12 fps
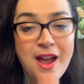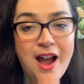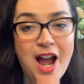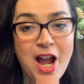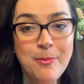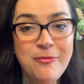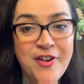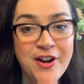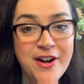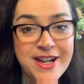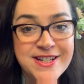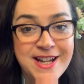I'm
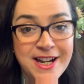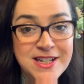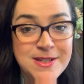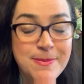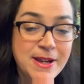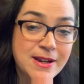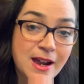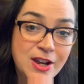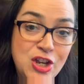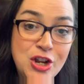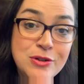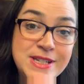very excited to be a
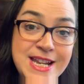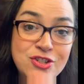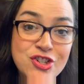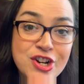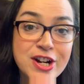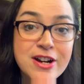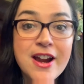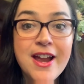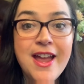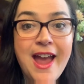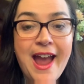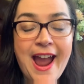new teacher
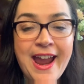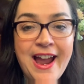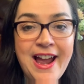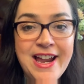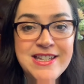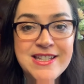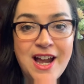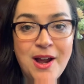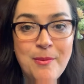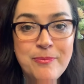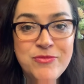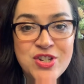and
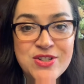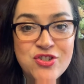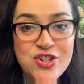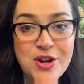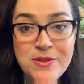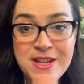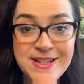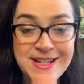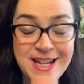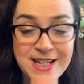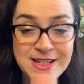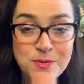just show these
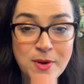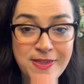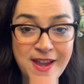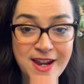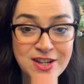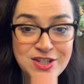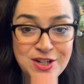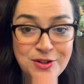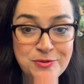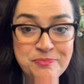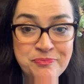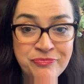kids what they can
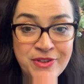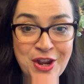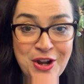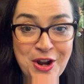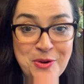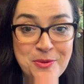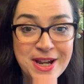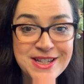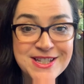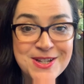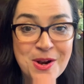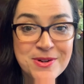do. You know, it's
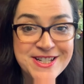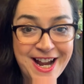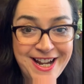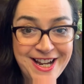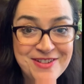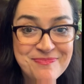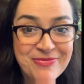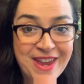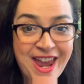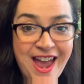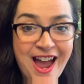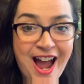so exciting.
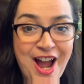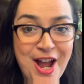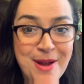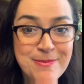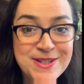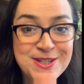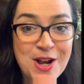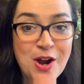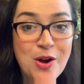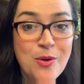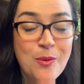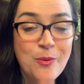
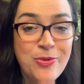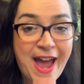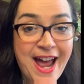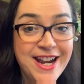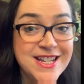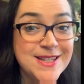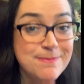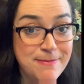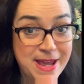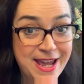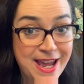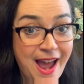So that is
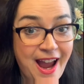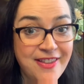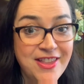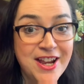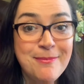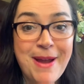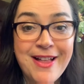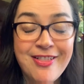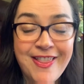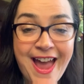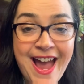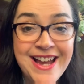me. And then my
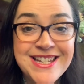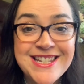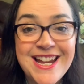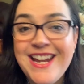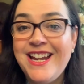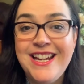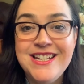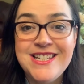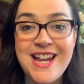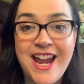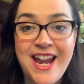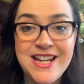class is
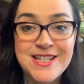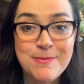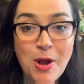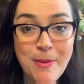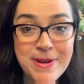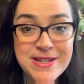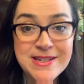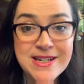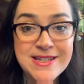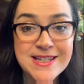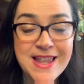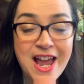a small
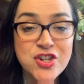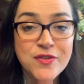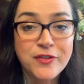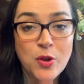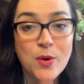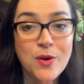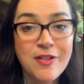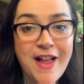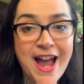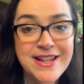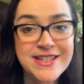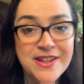business slash floral
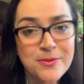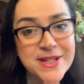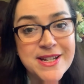class. And the reason